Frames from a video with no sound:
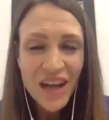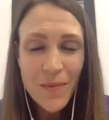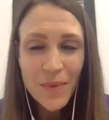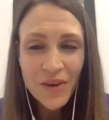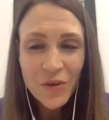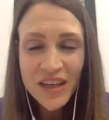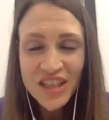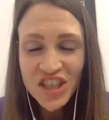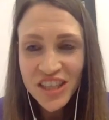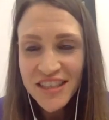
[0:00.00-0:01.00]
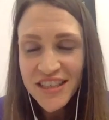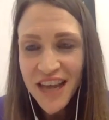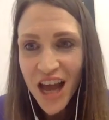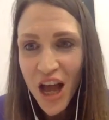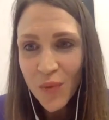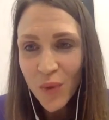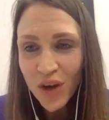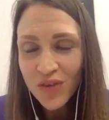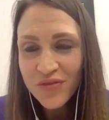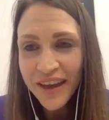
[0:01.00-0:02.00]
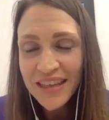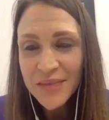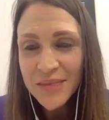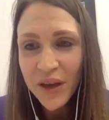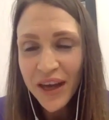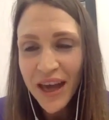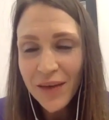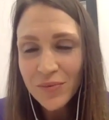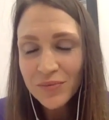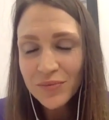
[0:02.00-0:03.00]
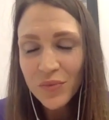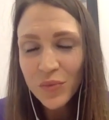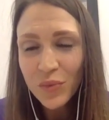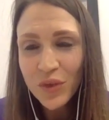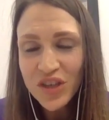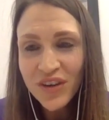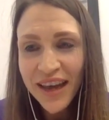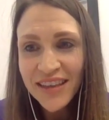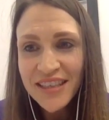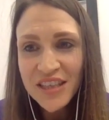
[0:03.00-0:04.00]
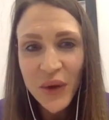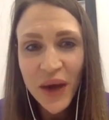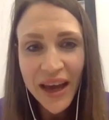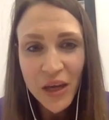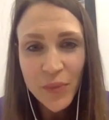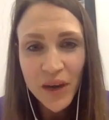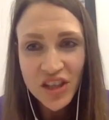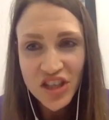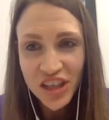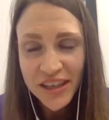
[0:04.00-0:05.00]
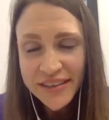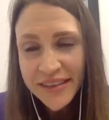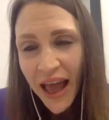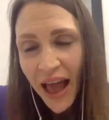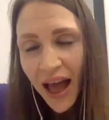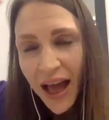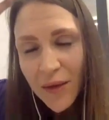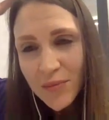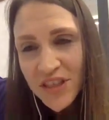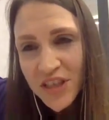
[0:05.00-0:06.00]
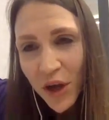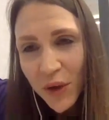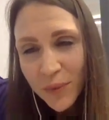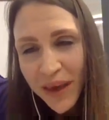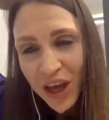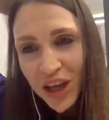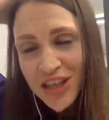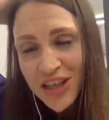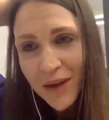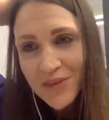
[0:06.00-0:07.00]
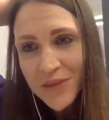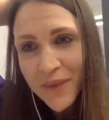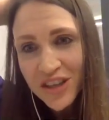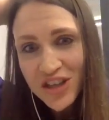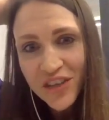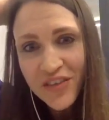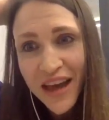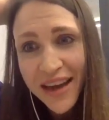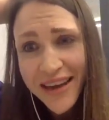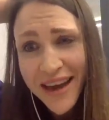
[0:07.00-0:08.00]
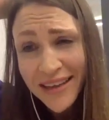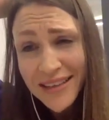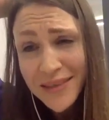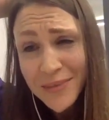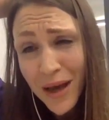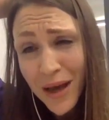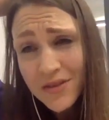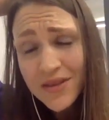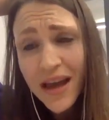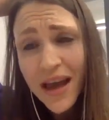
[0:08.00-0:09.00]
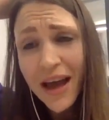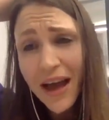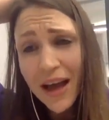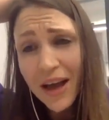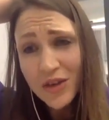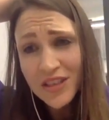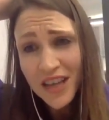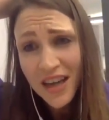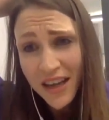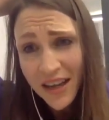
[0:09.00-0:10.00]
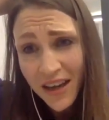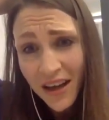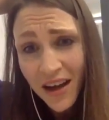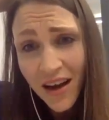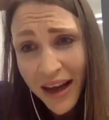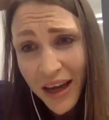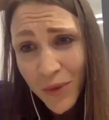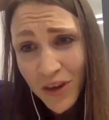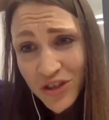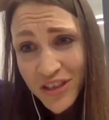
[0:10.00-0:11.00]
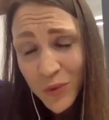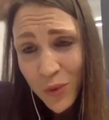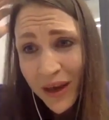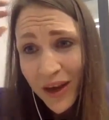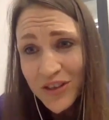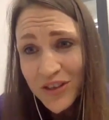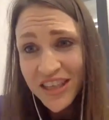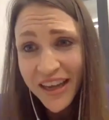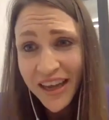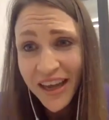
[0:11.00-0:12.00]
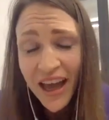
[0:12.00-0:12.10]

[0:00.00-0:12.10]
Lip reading: couple of questions on Facebook which are related to acupuncture. So it would be a good time to mention that next month, Gordana, our acupuncturist, will be hosting